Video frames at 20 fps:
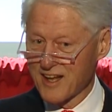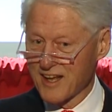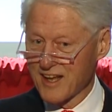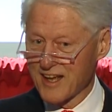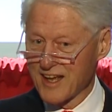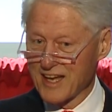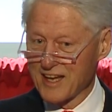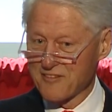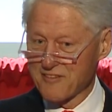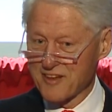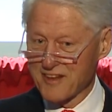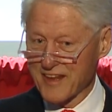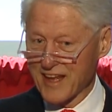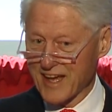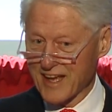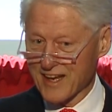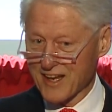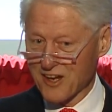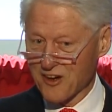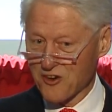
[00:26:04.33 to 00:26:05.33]
even
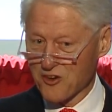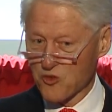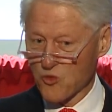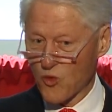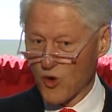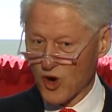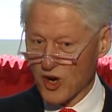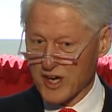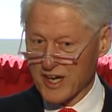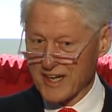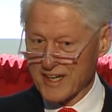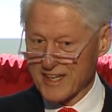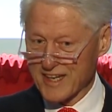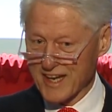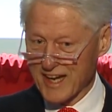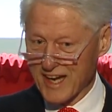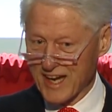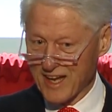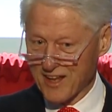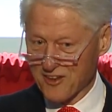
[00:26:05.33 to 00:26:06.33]
they learned working
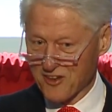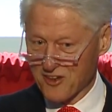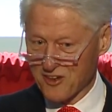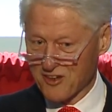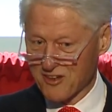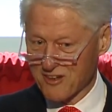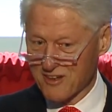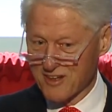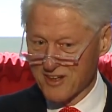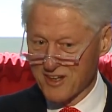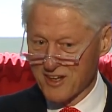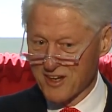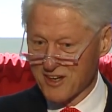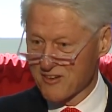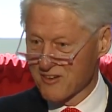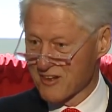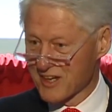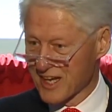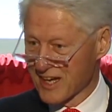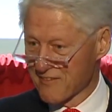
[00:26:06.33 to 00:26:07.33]
together
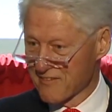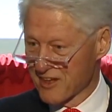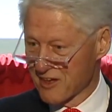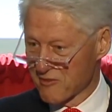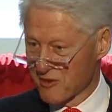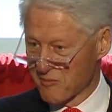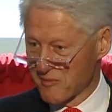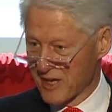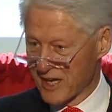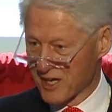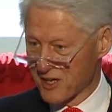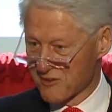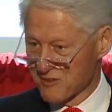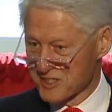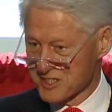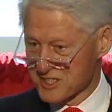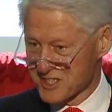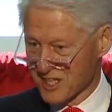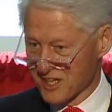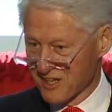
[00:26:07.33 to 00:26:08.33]
will give them a better
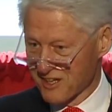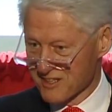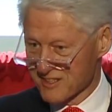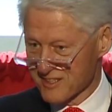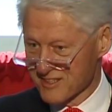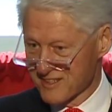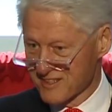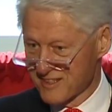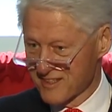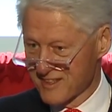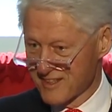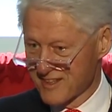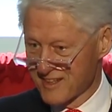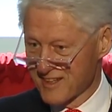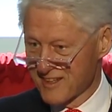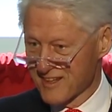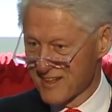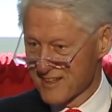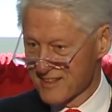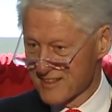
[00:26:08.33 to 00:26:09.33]
result
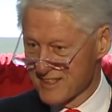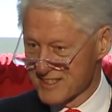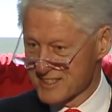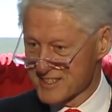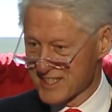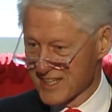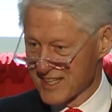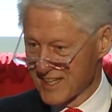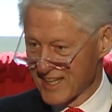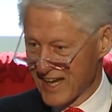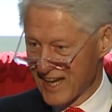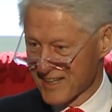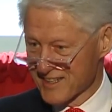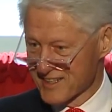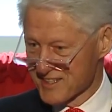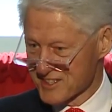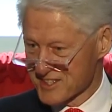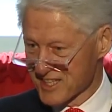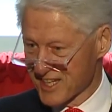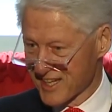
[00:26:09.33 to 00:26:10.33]
than sitting out in
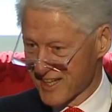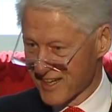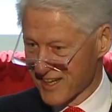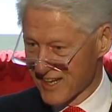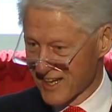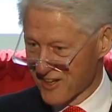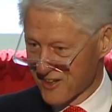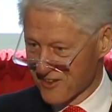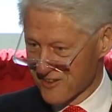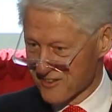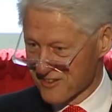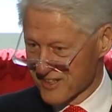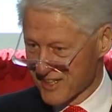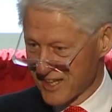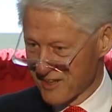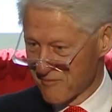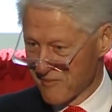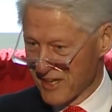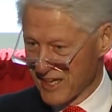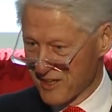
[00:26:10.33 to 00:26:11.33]
the sun alone
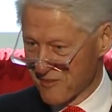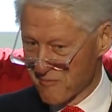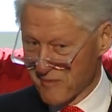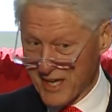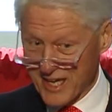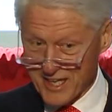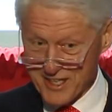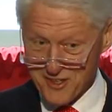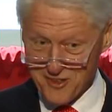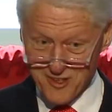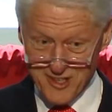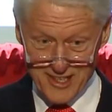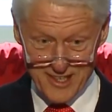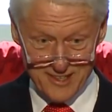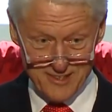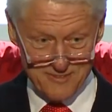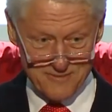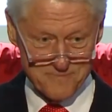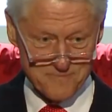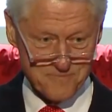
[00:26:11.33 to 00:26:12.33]
and being baked or
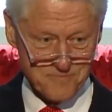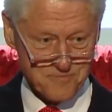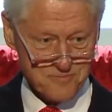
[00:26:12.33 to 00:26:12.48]
eaten.